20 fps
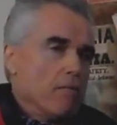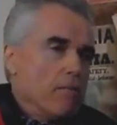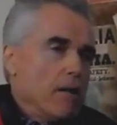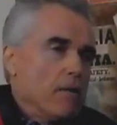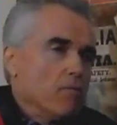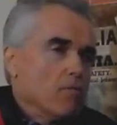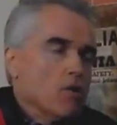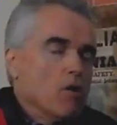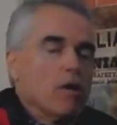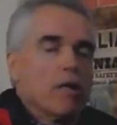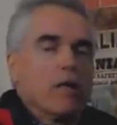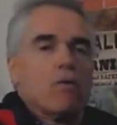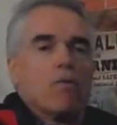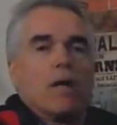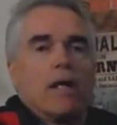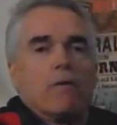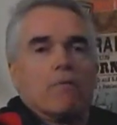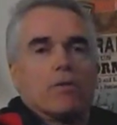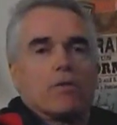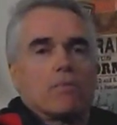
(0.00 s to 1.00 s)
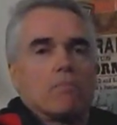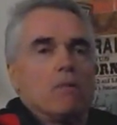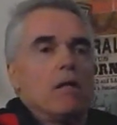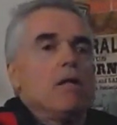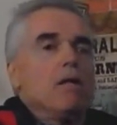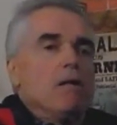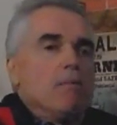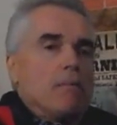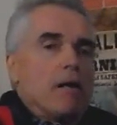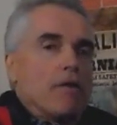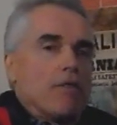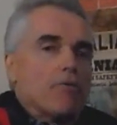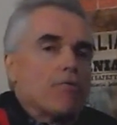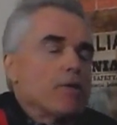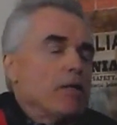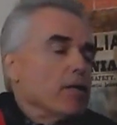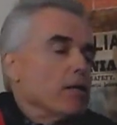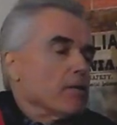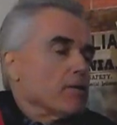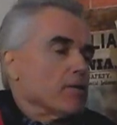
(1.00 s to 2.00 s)
My rolling weight was about
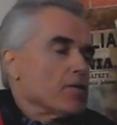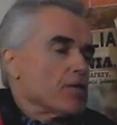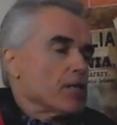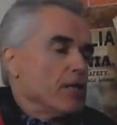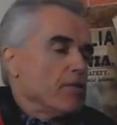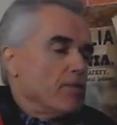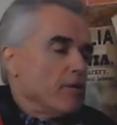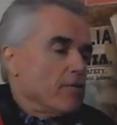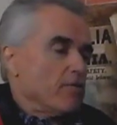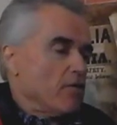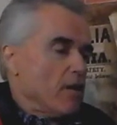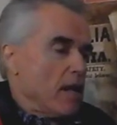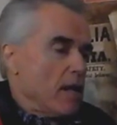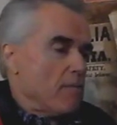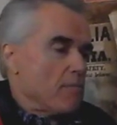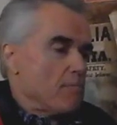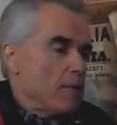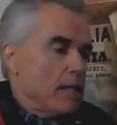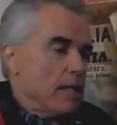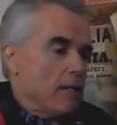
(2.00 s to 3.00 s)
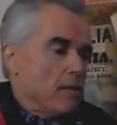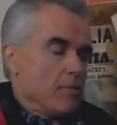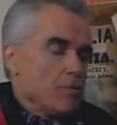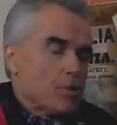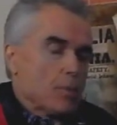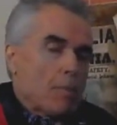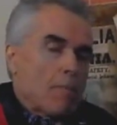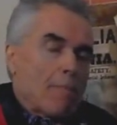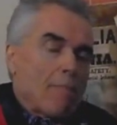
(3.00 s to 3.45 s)
three hundred seventy-five pounds.